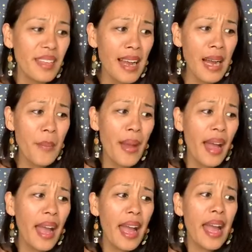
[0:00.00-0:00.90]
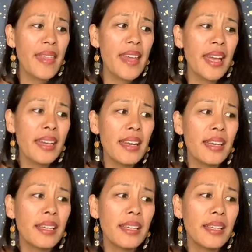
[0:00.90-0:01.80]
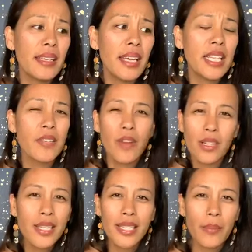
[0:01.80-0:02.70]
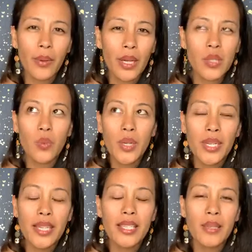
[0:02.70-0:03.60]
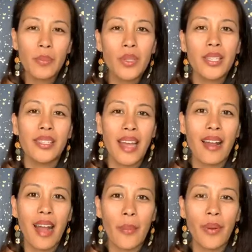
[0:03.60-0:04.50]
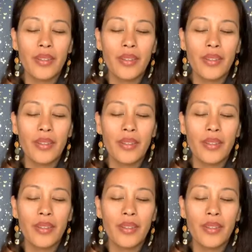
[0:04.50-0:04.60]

And then it's fairly simple. It's really simple to set up.